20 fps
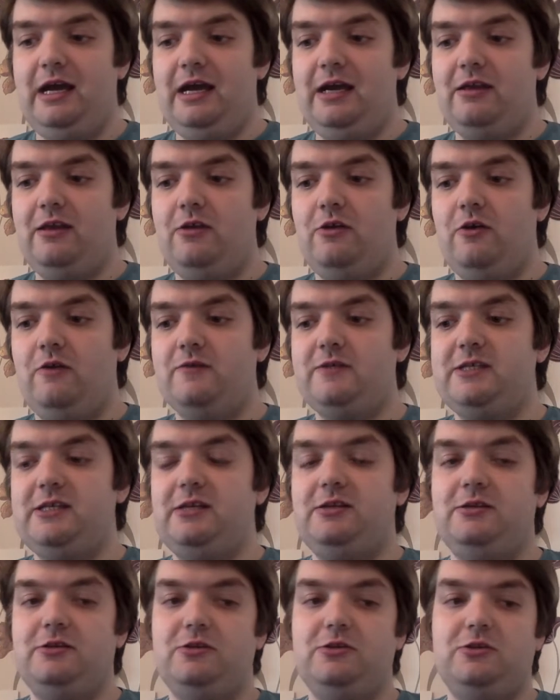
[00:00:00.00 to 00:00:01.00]
then,
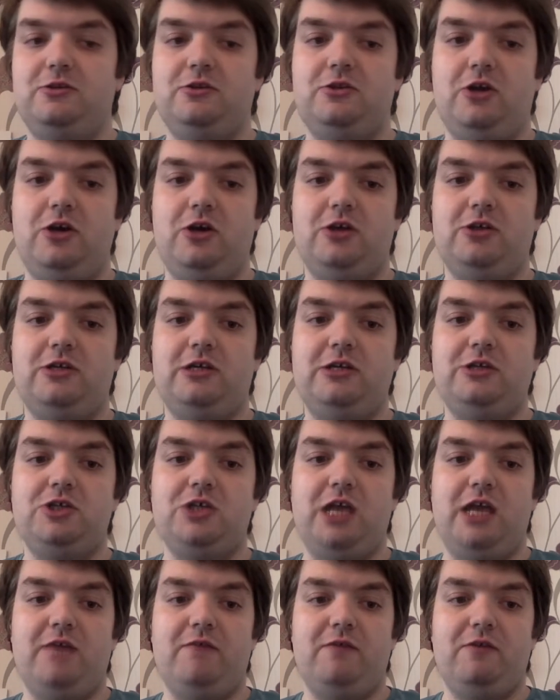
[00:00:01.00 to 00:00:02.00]
obviously, dirty
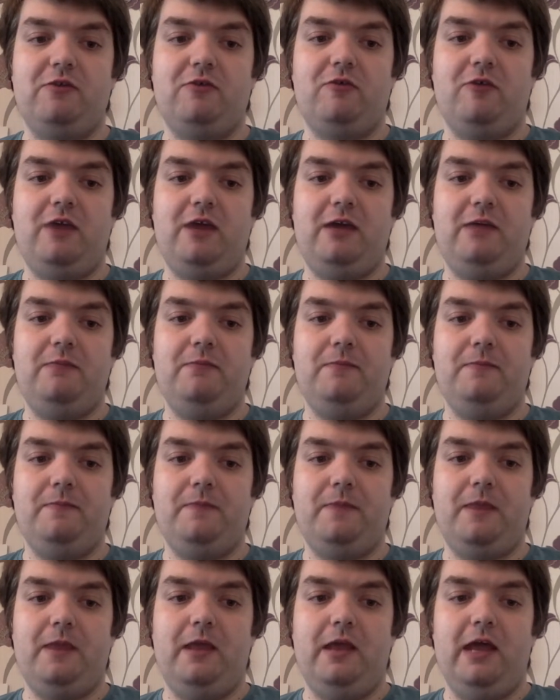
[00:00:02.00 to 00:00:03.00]
shaving cream.
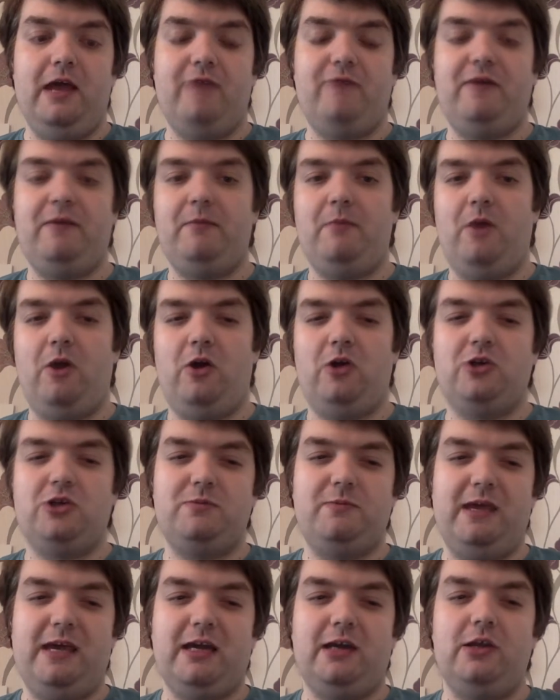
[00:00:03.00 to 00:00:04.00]
I think Mark's
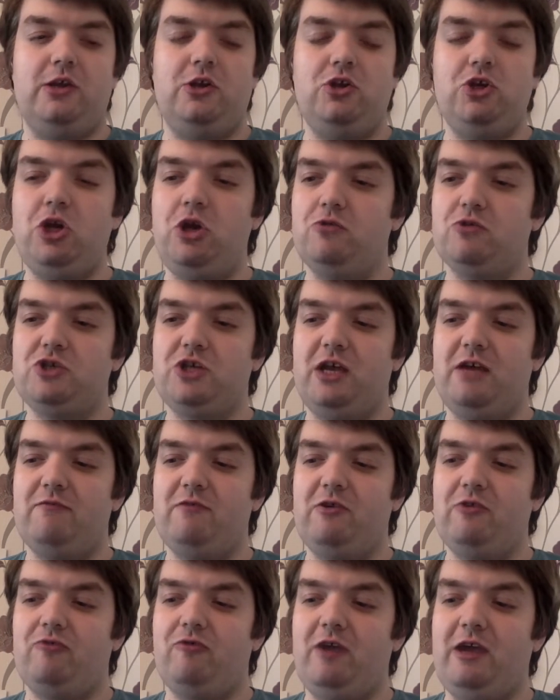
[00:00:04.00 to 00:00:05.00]
making a new
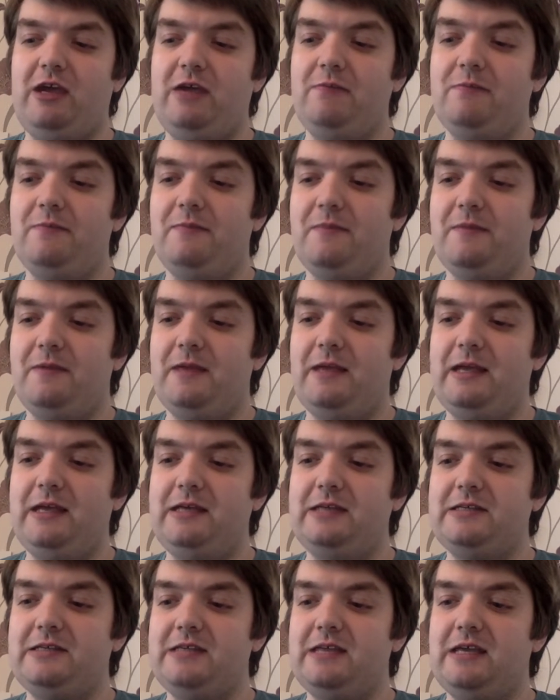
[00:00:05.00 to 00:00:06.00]
shaving cream.
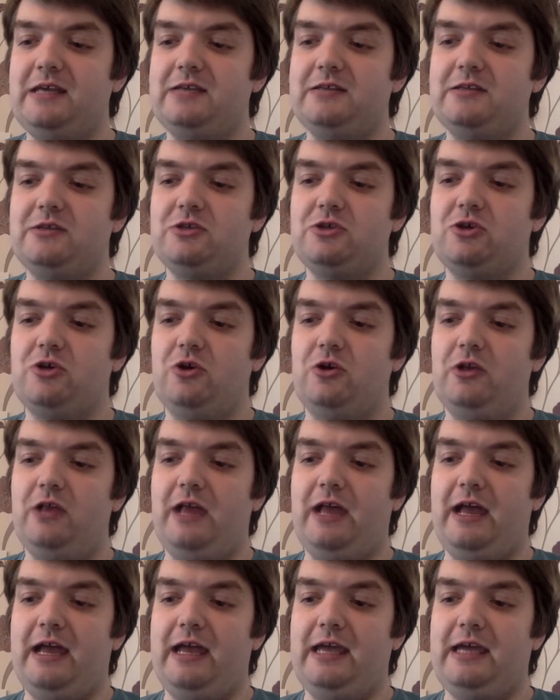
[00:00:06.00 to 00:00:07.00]
He says it's got,
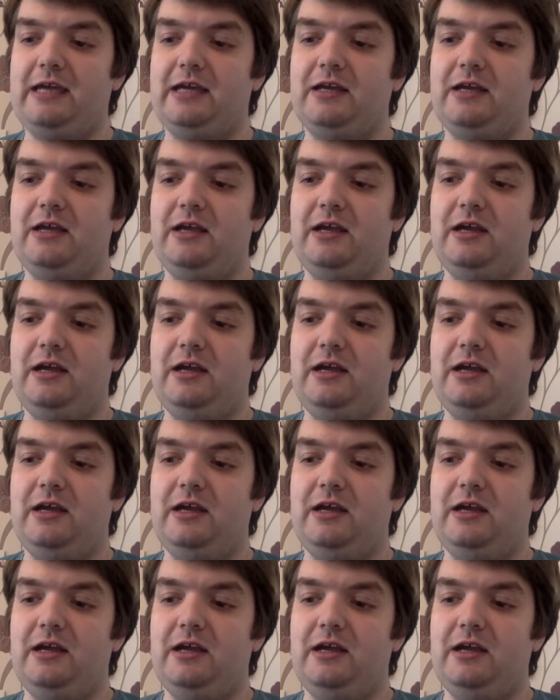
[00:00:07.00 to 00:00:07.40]
like,